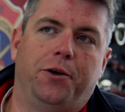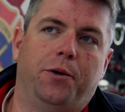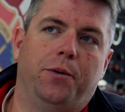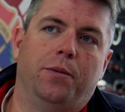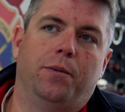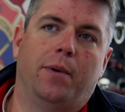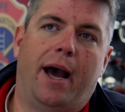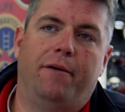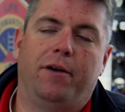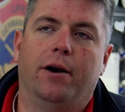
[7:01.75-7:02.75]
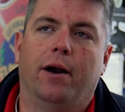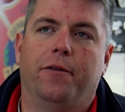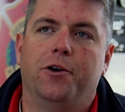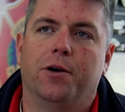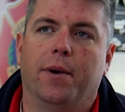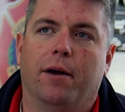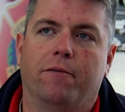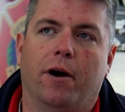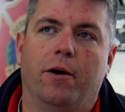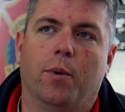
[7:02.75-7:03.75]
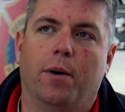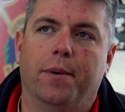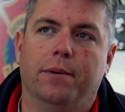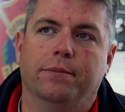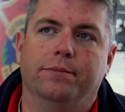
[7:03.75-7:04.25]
to have here at the Germantown Fire Department.